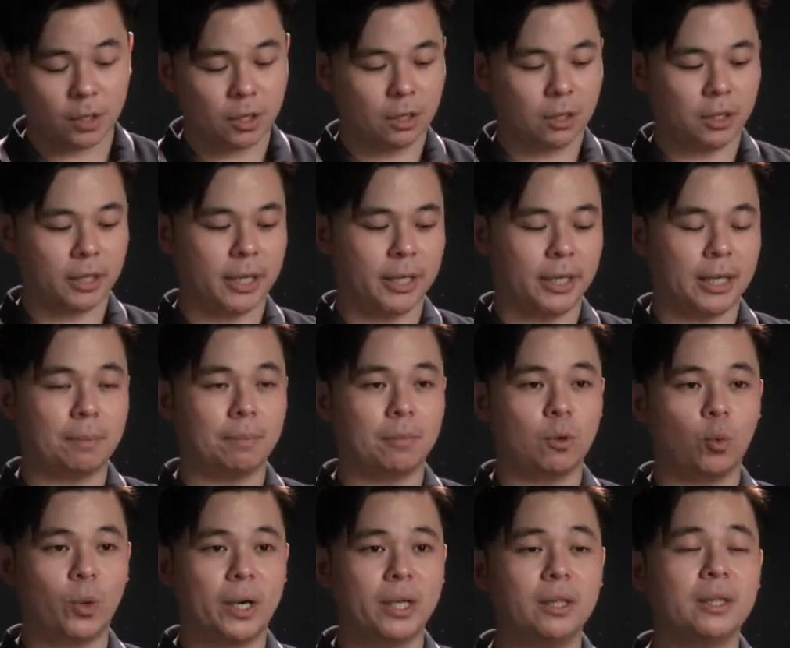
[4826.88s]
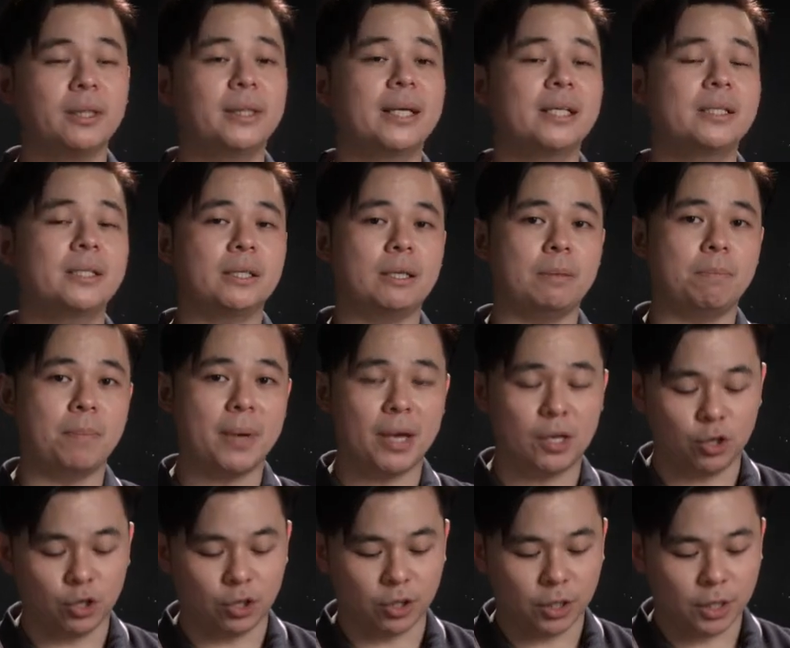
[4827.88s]
Okay, number one, let's
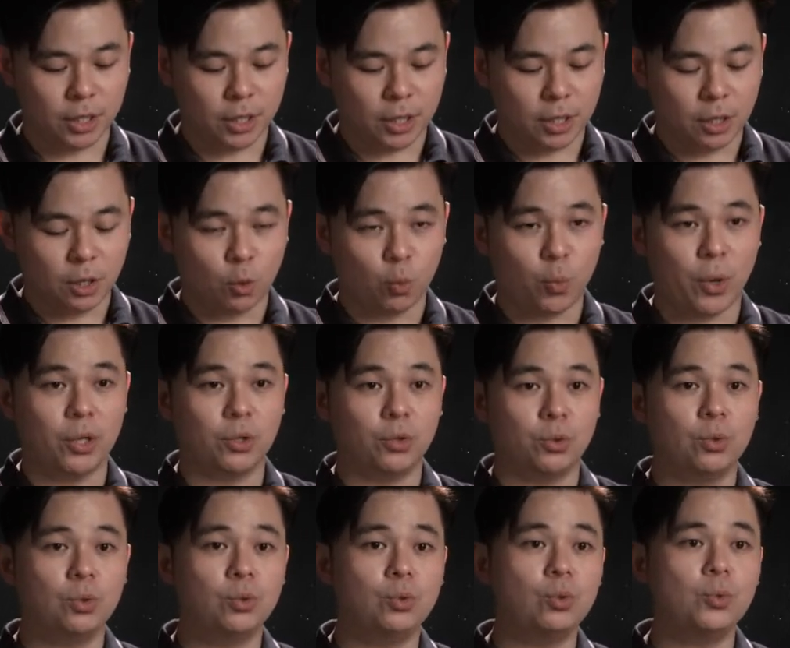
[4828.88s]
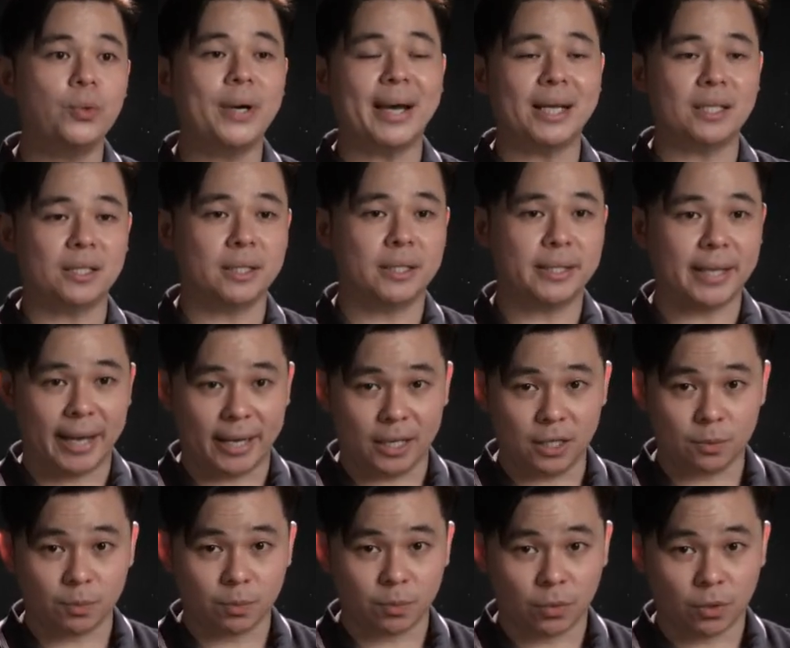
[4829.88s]
imagine when you do
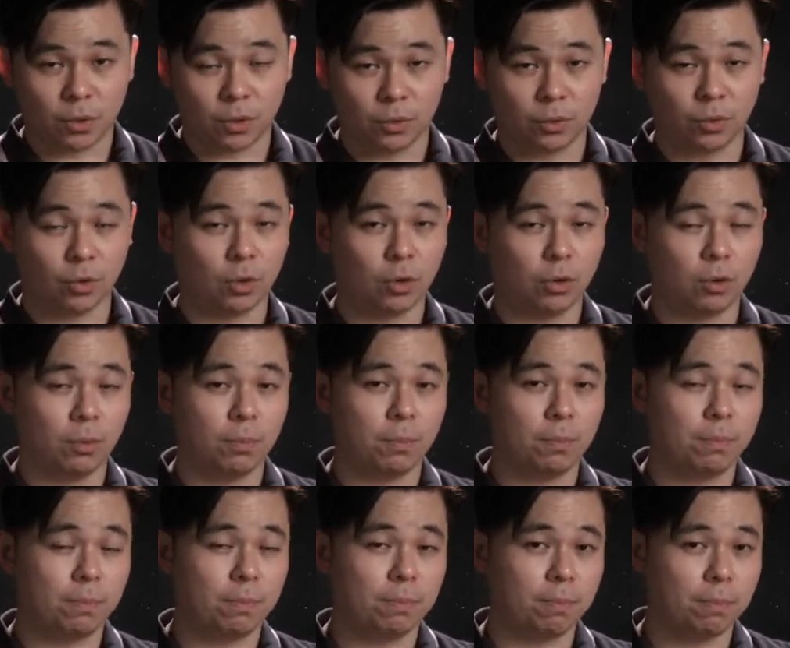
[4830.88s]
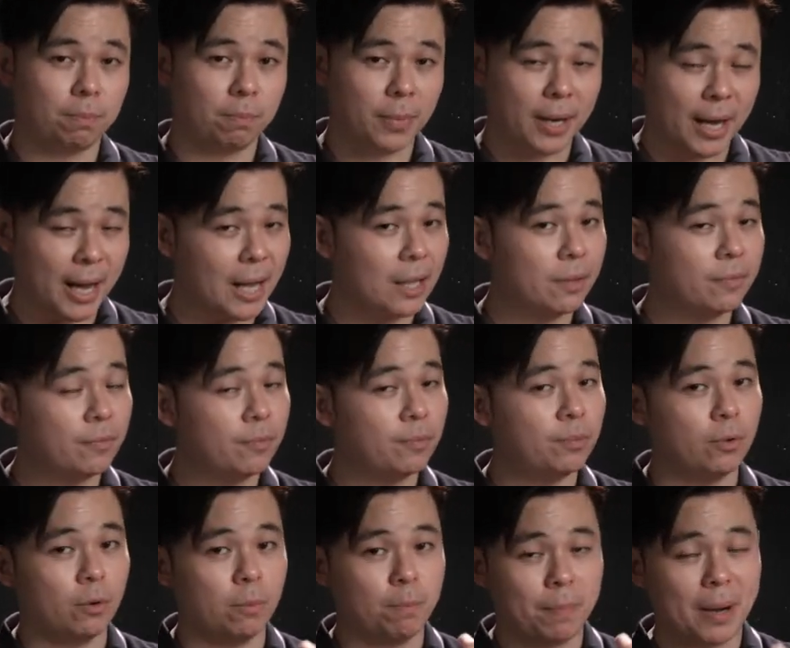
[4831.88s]
exercise, your heart
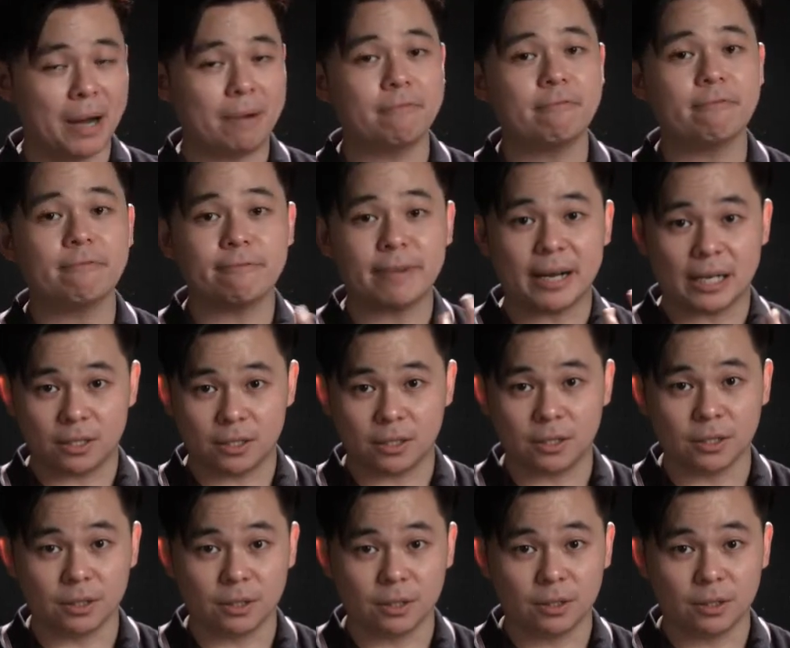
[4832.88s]
will pump faster.